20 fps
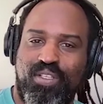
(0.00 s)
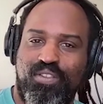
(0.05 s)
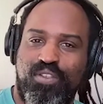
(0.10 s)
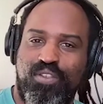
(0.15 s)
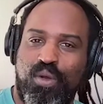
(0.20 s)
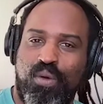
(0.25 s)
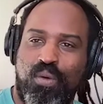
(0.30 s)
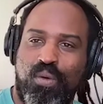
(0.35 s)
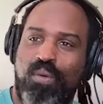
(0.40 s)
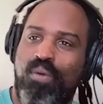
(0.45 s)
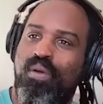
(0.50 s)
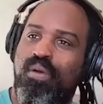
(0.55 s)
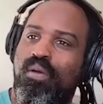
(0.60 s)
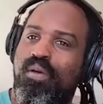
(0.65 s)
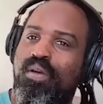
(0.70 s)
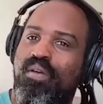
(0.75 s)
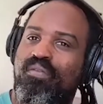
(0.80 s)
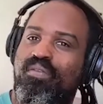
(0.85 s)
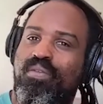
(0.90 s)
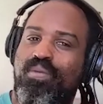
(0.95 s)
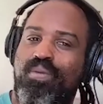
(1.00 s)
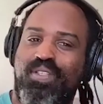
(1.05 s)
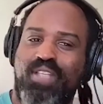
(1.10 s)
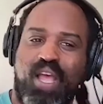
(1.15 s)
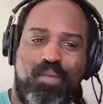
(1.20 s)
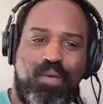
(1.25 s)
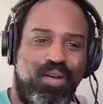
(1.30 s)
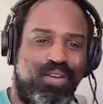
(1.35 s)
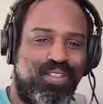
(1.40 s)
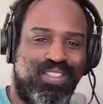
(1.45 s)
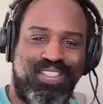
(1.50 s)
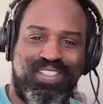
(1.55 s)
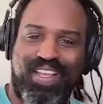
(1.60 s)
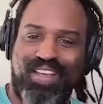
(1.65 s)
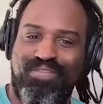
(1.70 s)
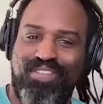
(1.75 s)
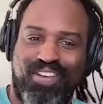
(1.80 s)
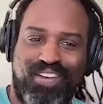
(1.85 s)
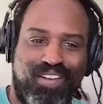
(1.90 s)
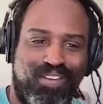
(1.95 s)
And so, from the time I was
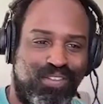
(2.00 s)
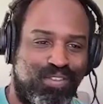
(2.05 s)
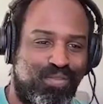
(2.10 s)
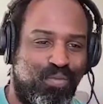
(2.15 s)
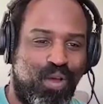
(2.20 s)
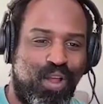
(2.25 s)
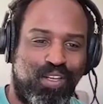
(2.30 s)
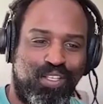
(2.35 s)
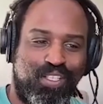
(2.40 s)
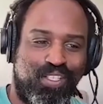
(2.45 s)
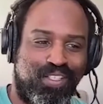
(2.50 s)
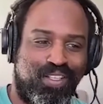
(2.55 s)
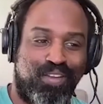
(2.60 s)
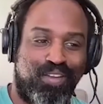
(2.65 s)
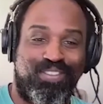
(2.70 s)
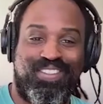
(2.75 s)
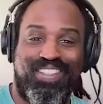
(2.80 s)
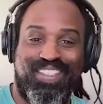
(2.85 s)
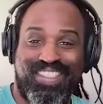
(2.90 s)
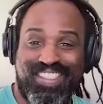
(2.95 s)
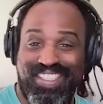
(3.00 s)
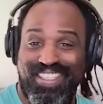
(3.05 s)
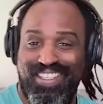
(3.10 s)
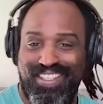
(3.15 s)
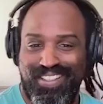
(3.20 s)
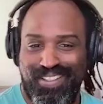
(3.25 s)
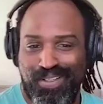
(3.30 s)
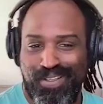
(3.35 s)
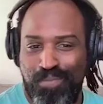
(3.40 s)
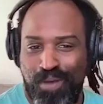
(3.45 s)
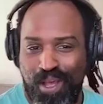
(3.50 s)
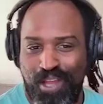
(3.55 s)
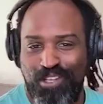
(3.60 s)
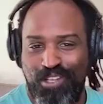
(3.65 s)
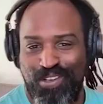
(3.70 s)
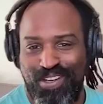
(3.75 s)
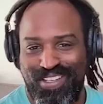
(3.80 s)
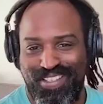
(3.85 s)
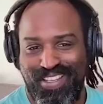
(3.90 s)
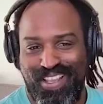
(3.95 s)
7, I was listening to
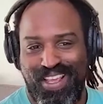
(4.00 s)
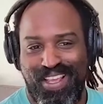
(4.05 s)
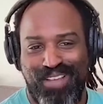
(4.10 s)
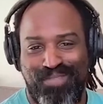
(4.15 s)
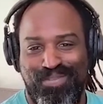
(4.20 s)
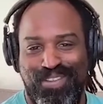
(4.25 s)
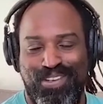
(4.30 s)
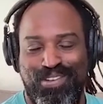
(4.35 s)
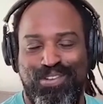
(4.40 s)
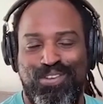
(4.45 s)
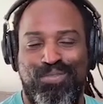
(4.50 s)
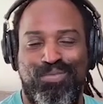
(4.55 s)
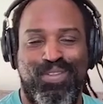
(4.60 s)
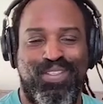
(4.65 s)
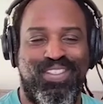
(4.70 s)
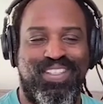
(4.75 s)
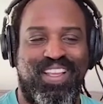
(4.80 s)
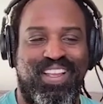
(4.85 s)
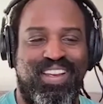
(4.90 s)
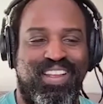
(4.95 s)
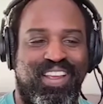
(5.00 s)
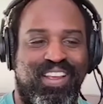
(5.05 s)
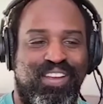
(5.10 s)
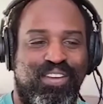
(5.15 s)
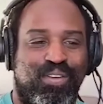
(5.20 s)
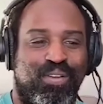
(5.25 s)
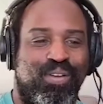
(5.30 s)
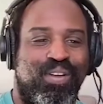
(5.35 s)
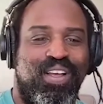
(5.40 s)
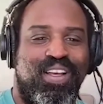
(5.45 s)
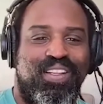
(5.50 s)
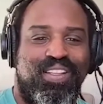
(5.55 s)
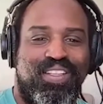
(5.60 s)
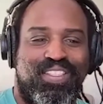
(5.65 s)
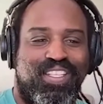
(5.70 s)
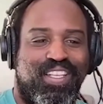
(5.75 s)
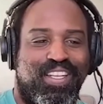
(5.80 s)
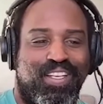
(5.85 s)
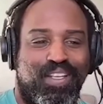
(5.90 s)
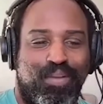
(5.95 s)
Padres games. I grew up in San Diego,
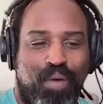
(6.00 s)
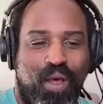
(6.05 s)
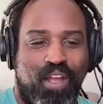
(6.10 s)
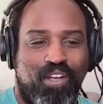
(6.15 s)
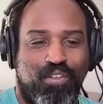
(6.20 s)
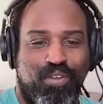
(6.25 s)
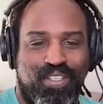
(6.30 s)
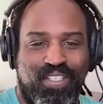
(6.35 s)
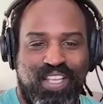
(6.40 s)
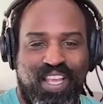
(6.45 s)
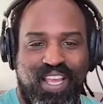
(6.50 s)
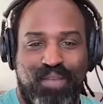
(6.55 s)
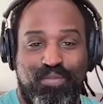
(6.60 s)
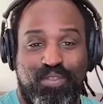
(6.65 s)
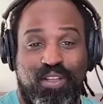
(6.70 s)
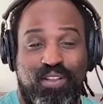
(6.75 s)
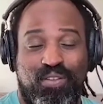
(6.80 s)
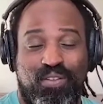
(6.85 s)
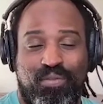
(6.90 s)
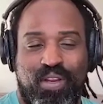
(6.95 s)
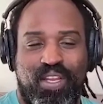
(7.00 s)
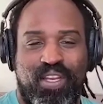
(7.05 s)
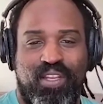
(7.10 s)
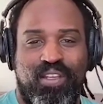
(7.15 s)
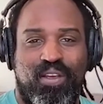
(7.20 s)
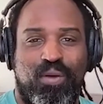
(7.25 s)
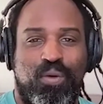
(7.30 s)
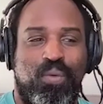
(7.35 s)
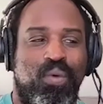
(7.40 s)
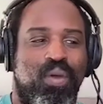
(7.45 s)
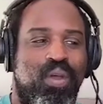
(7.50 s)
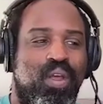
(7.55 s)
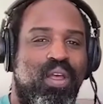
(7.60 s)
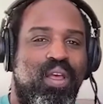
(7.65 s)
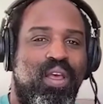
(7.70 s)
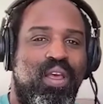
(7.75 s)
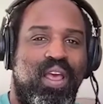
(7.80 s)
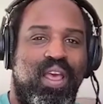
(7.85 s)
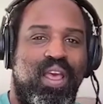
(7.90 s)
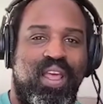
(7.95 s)
listening to Padres games on the radio,
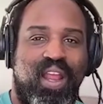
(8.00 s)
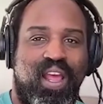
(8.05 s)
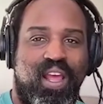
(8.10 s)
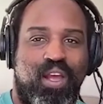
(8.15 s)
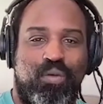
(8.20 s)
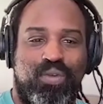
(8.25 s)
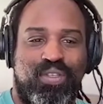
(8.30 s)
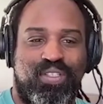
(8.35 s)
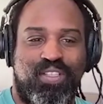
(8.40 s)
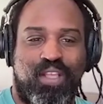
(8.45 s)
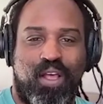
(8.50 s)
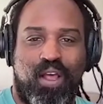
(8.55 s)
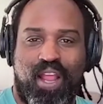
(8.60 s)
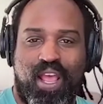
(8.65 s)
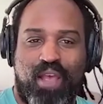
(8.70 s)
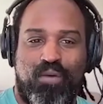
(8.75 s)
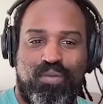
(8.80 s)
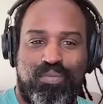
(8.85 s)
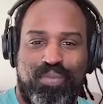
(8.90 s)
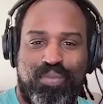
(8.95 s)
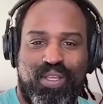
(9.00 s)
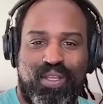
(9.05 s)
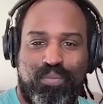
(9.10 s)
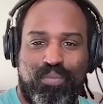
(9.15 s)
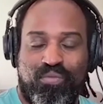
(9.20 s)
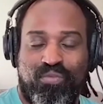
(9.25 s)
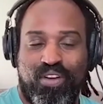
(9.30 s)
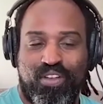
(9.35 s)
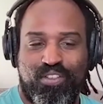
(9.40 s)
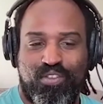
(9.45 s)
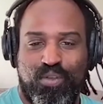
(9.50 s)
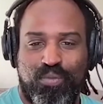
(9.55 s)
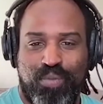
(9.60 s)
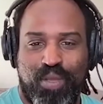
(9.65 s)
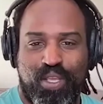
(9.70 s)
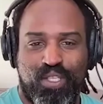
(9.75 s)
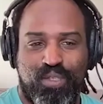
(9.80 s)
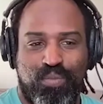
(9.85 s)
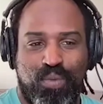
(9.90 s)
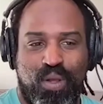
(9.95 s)
and I always thought I would be a professional
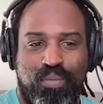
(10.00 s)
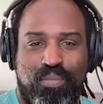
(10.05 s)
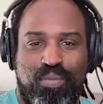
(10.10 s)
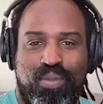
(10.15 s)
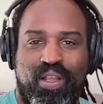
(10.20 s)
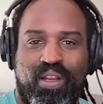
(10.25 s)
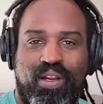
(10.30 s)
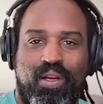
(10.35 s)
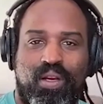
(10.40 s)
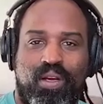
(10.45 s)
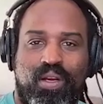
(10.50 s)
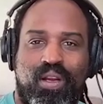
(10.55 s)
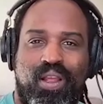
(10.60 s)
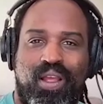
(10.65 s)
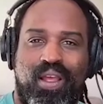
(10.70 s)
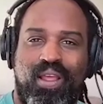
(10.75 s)
baseball player.